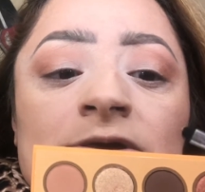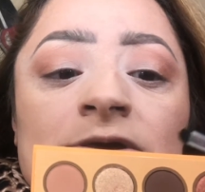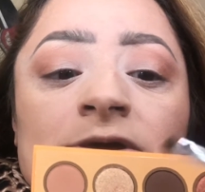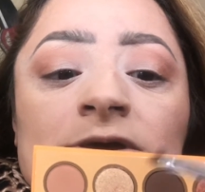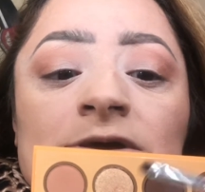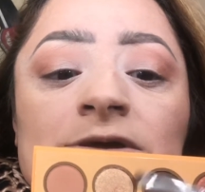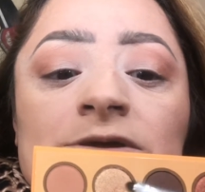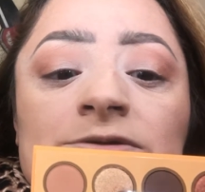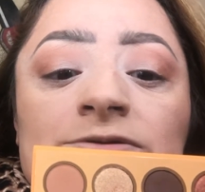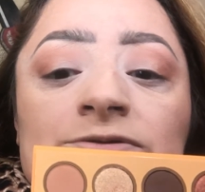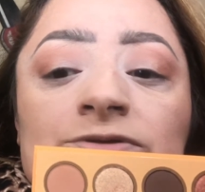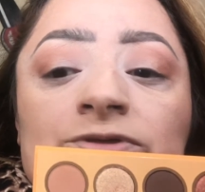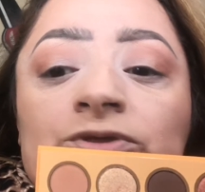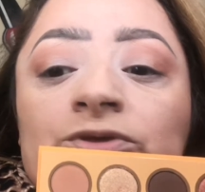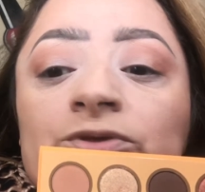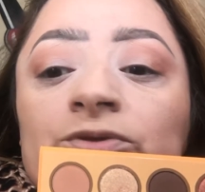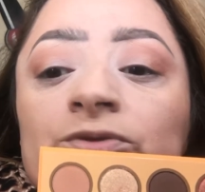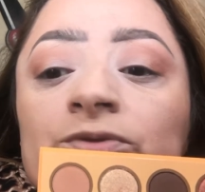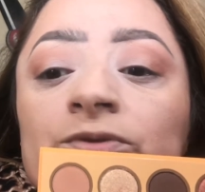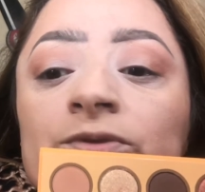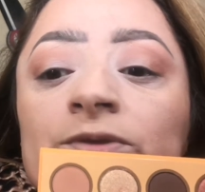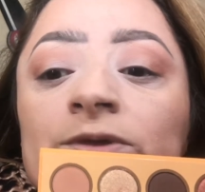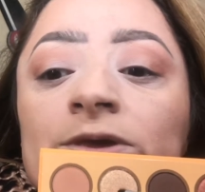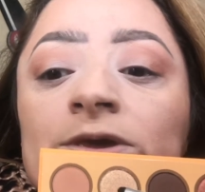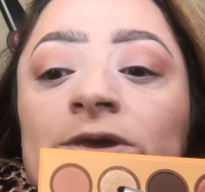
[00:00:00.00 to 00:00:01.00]
into
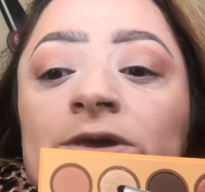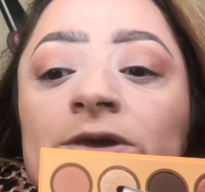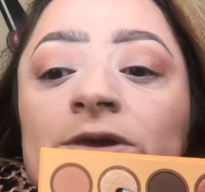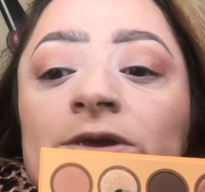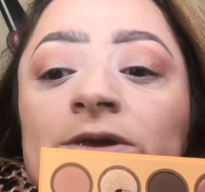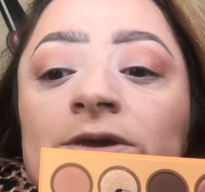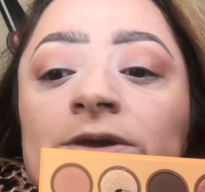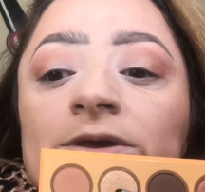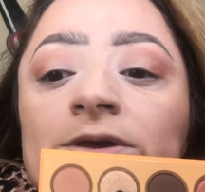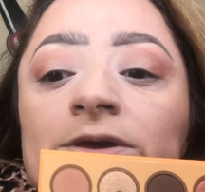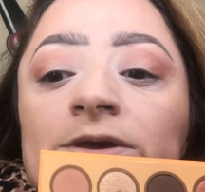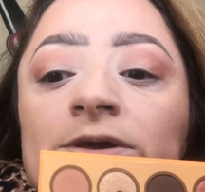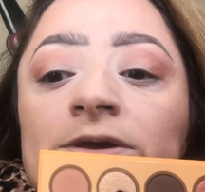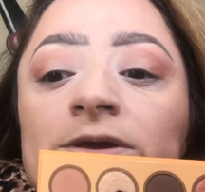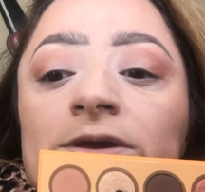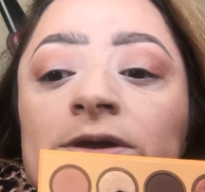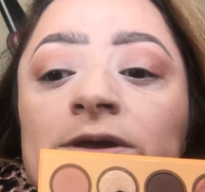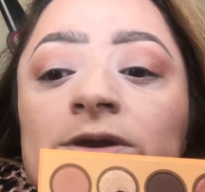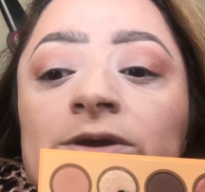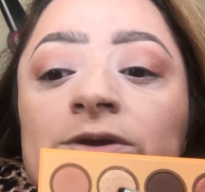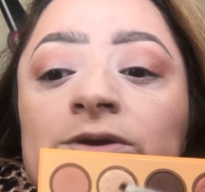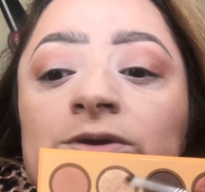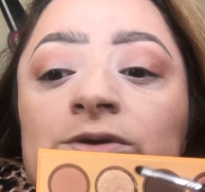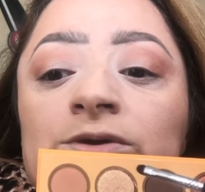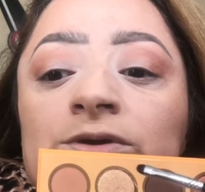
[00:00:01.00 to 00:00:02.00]
the
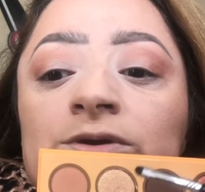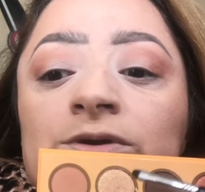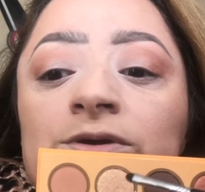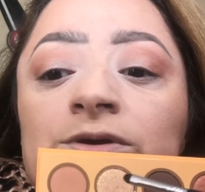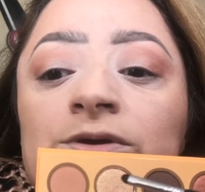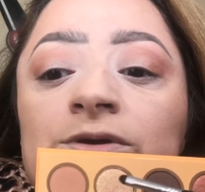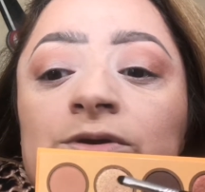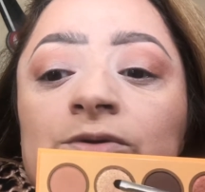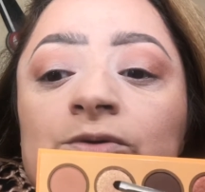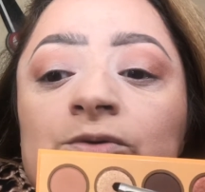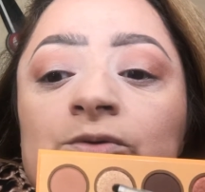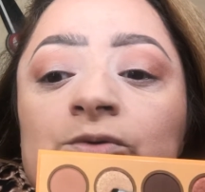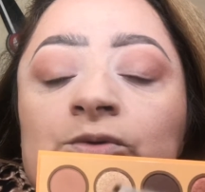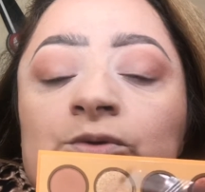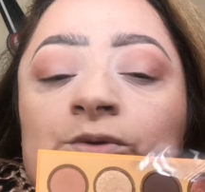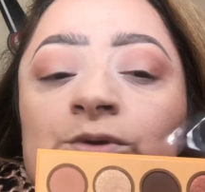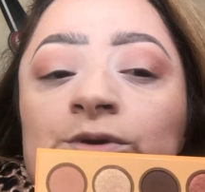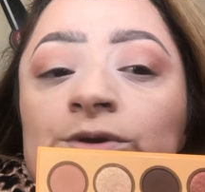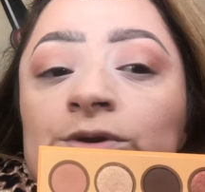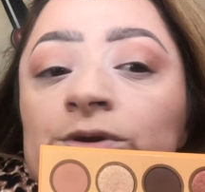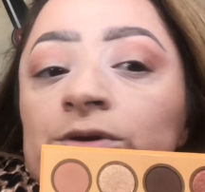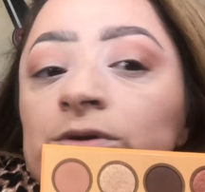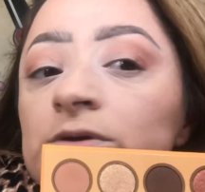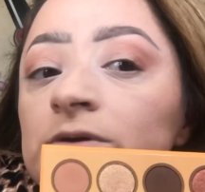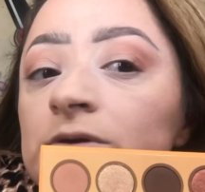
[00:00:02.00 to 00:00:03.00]
inner
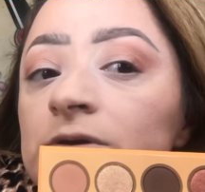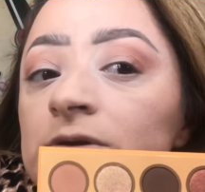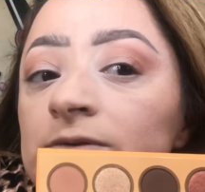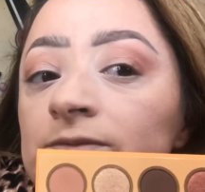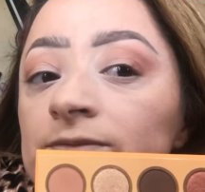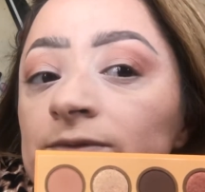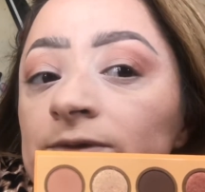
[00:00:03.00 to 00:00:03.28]
corner of the